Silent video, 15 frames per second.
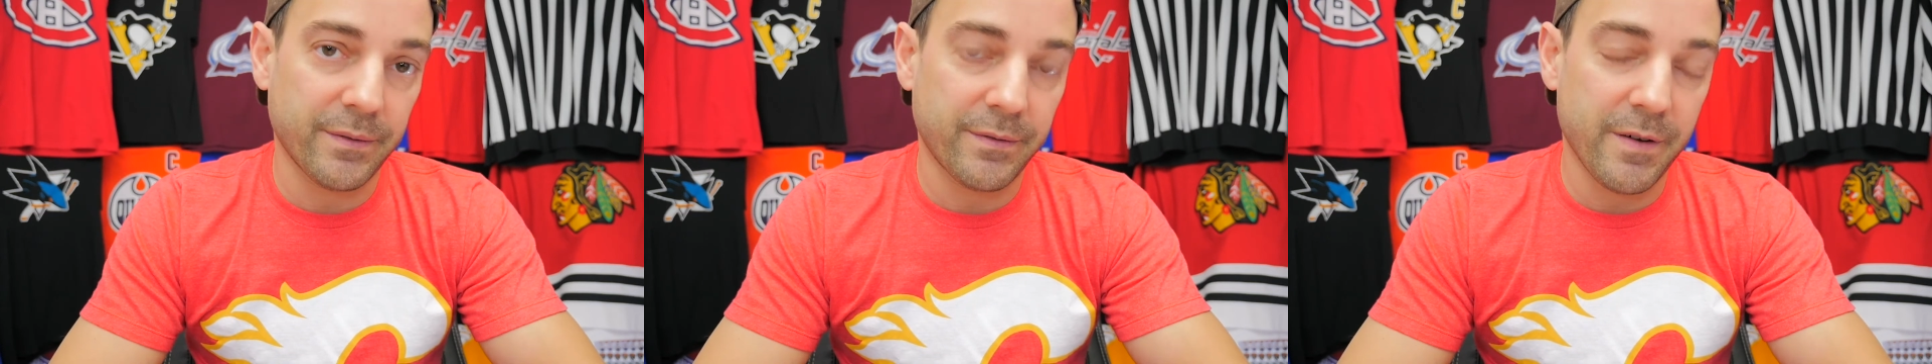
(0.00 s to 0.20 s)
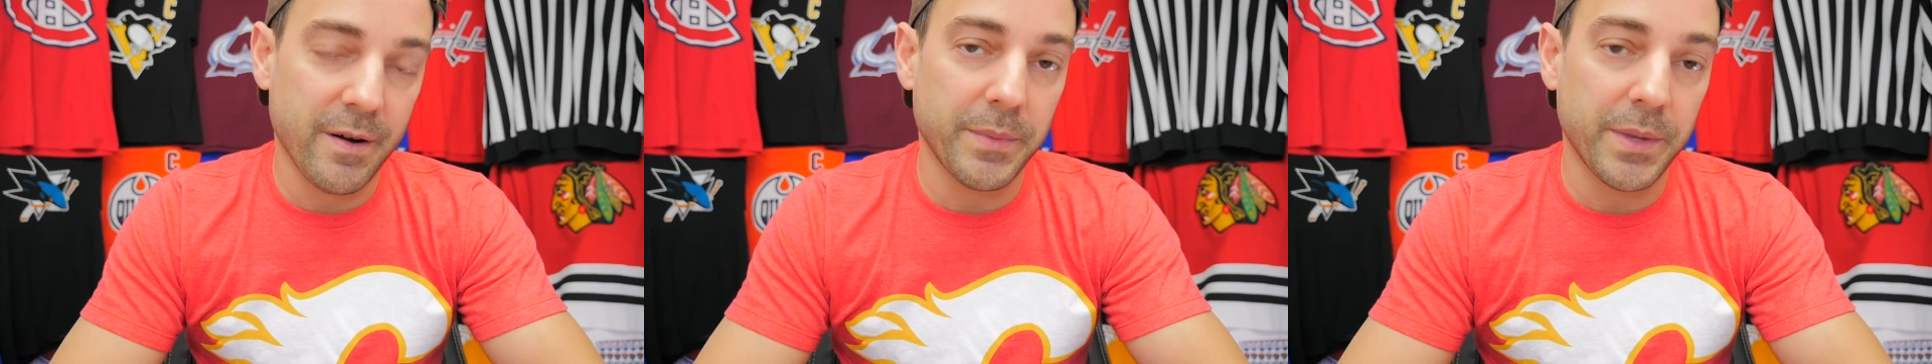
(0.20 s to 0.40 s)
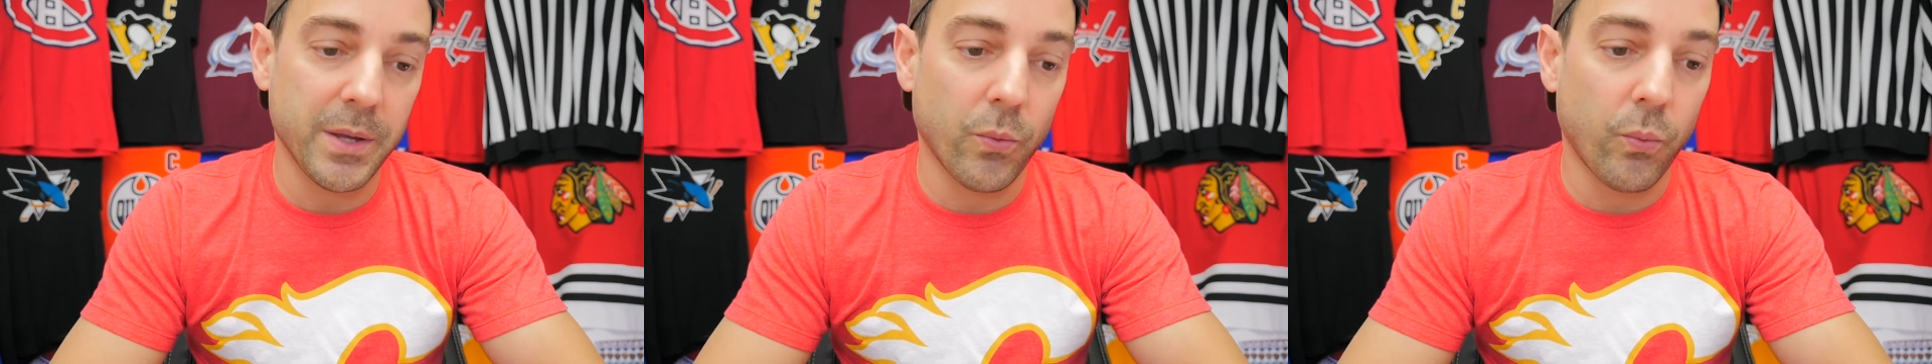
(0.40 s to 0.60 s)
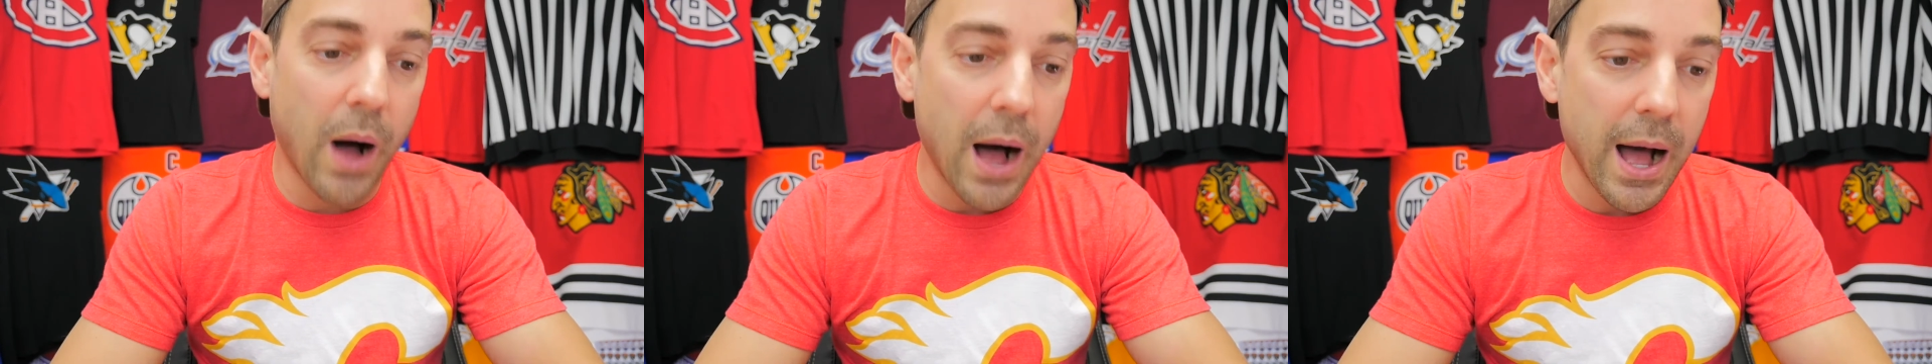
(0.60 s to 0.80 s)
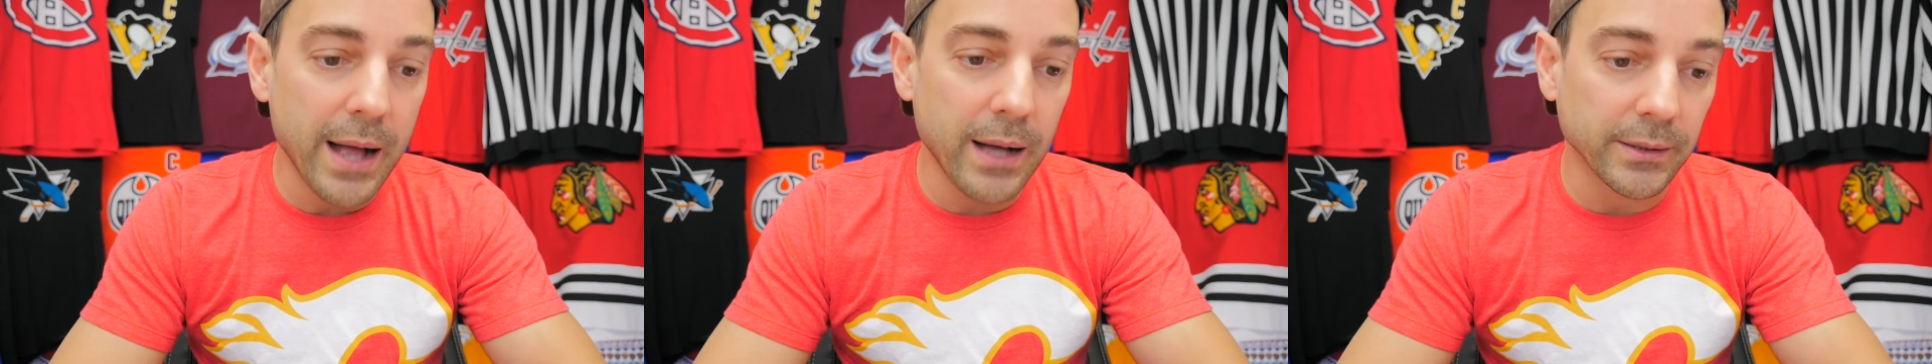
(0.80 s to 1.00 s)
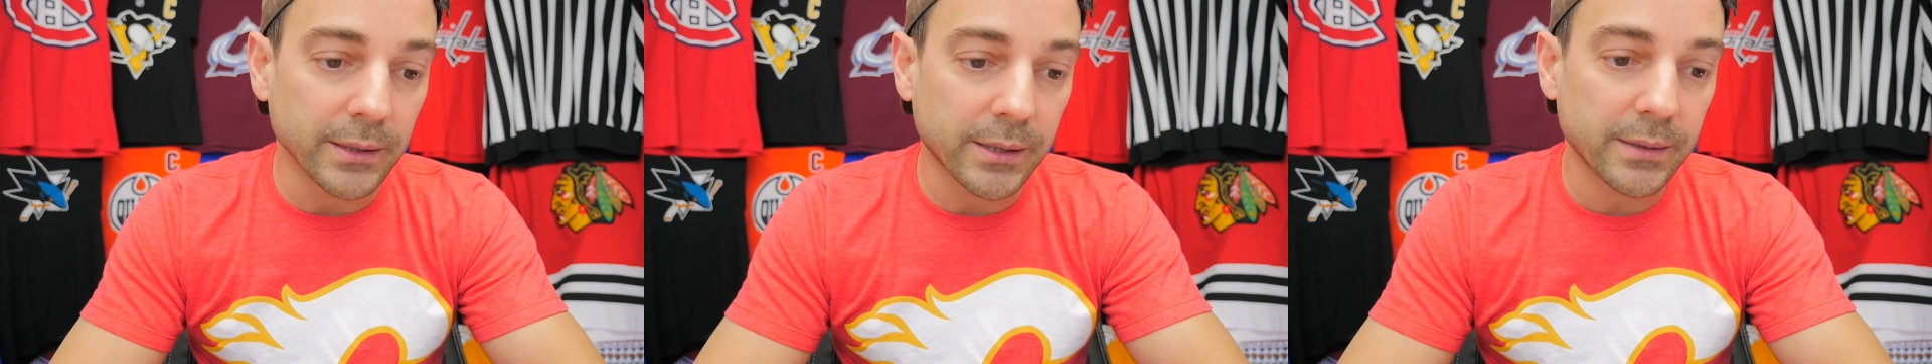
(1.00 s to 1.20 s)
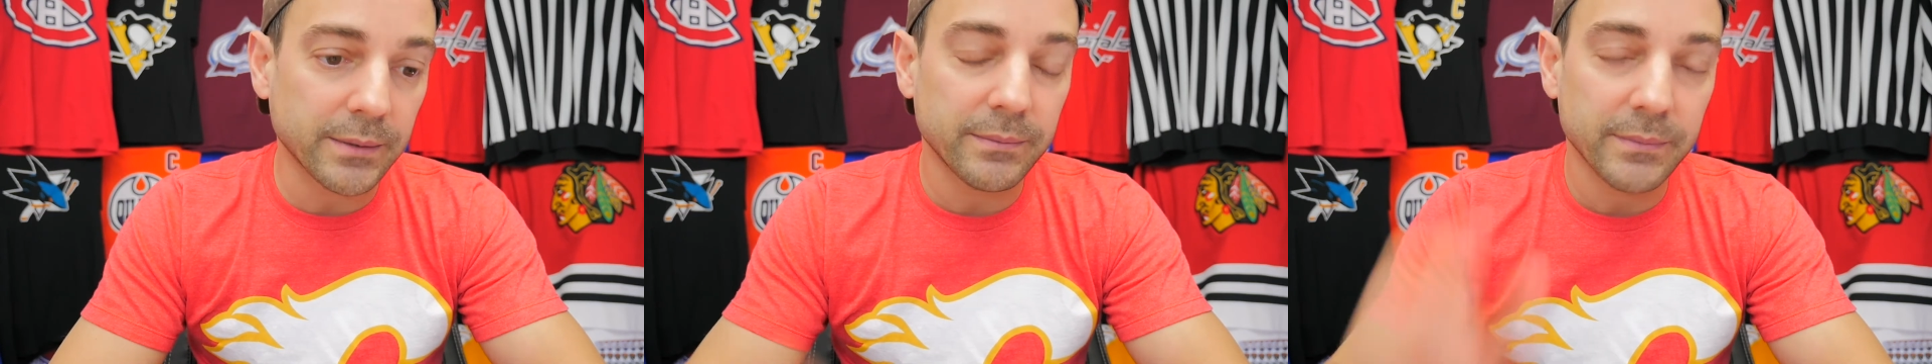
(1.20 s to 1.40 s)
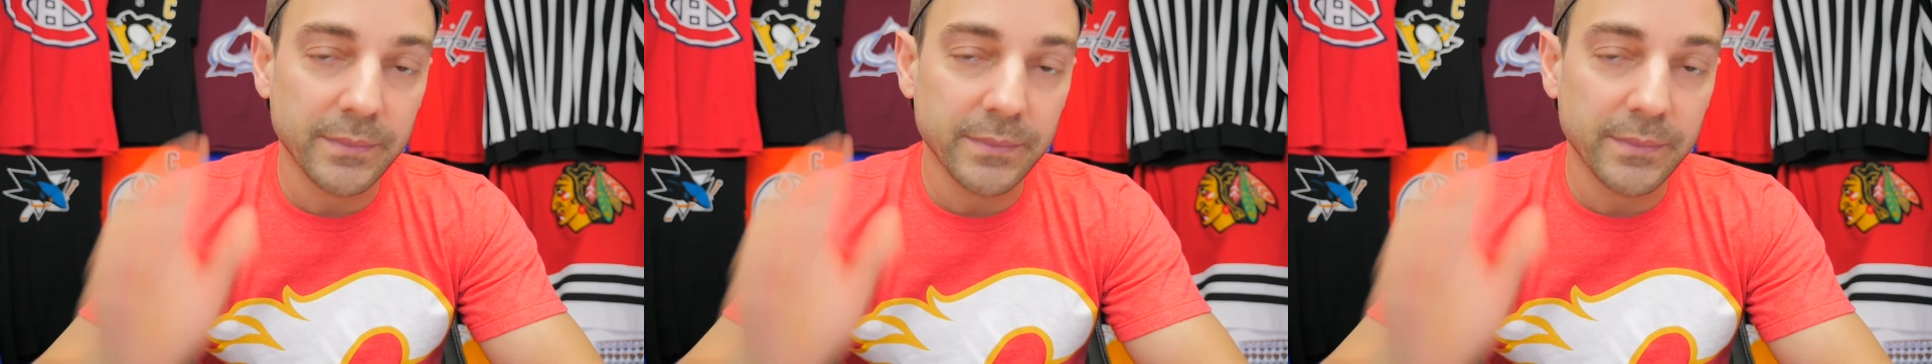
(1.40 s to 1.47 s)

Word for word: from the Wild.